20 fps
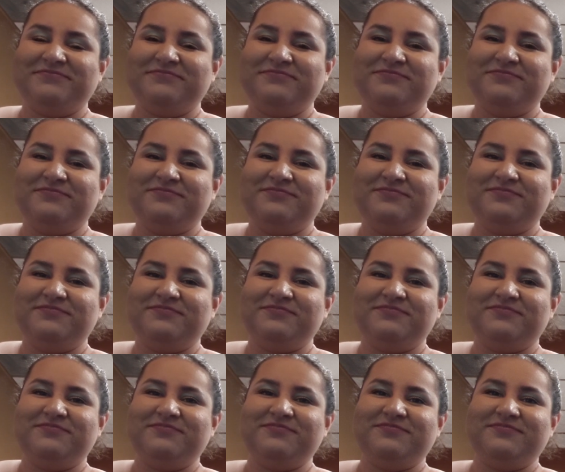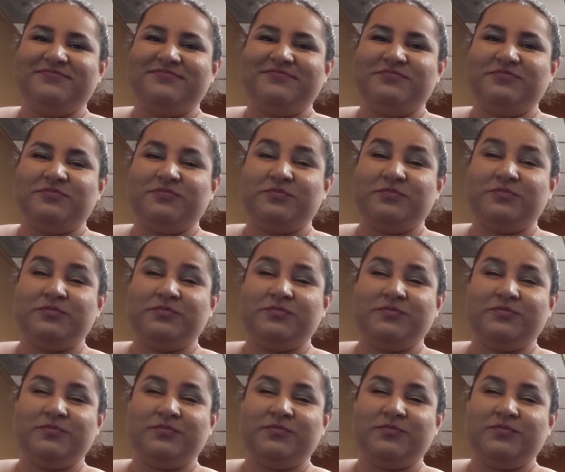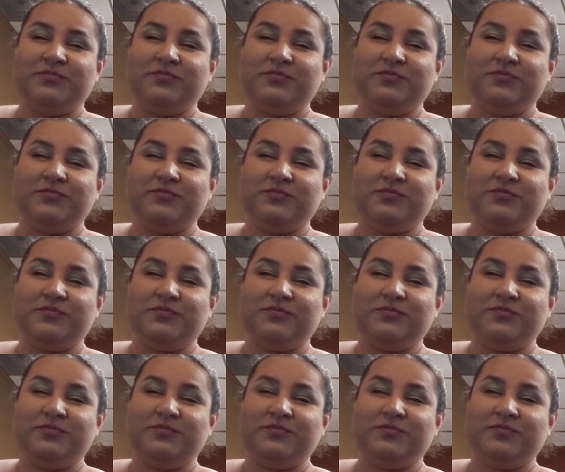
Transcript: [no speech]